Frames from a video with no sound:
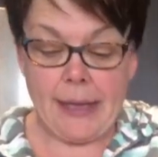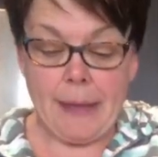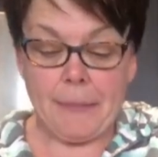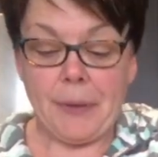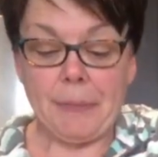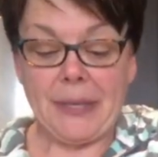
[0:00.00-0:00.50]

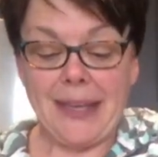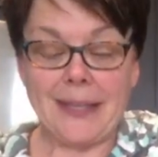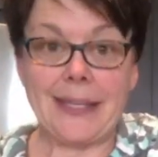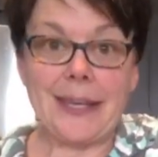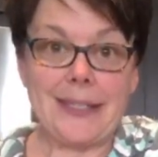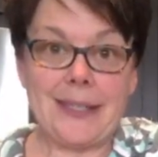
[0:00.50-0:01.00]
But because
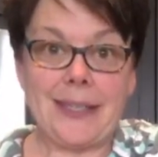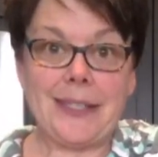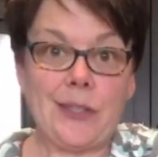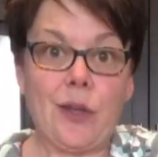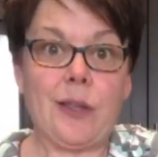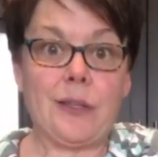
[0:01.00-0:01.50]
I did this
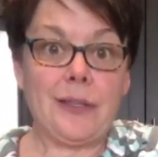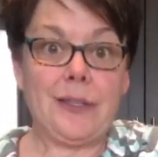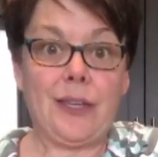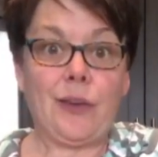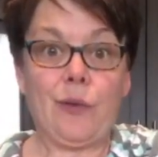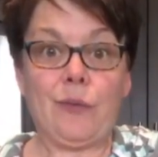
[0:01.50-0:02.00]
all, you
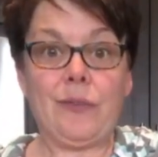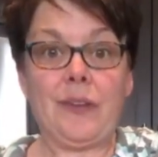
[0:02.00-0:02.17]
know,